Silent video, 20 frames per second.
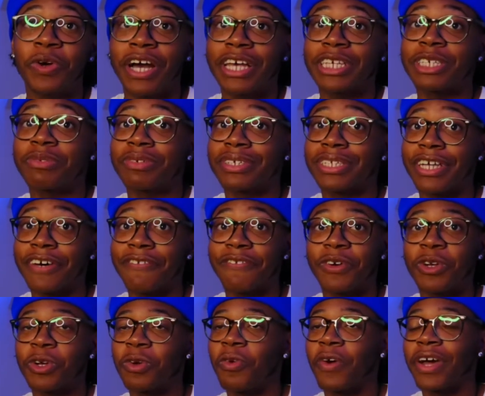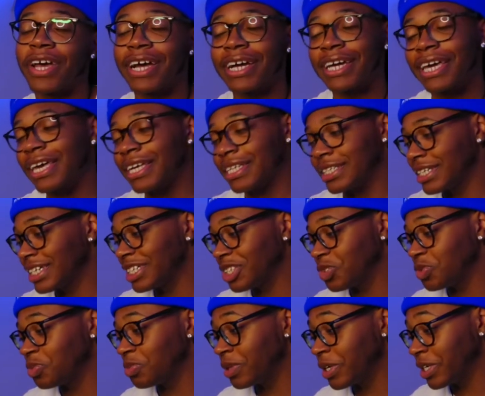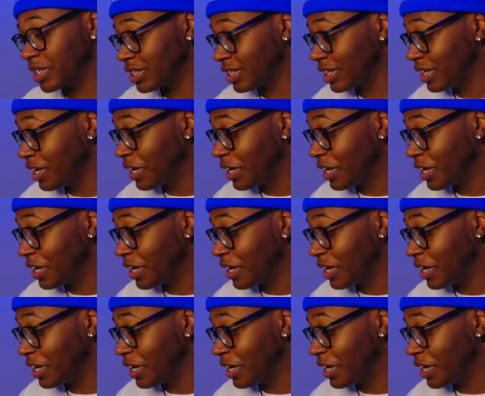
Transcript: got some stuff on the way. I can't say too much,